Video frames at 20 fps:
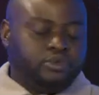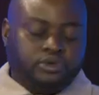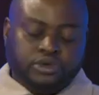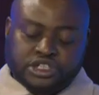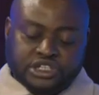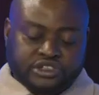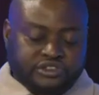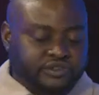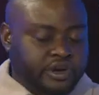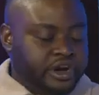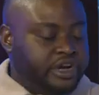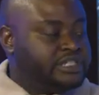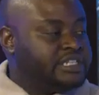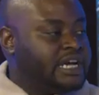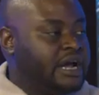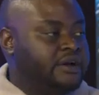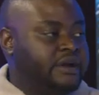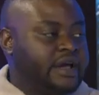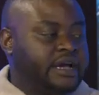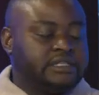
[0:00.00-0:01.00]
which is very
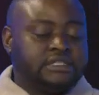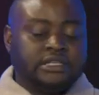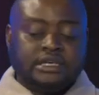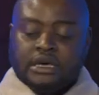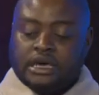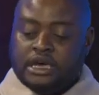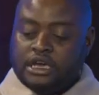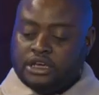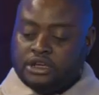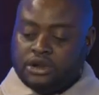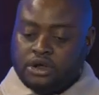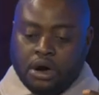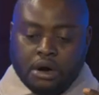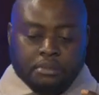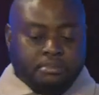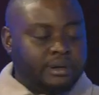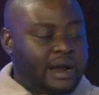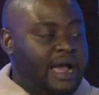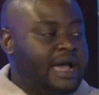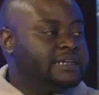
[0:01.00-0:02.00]
direct, a
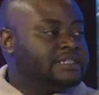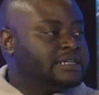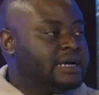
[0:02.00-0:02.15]
brand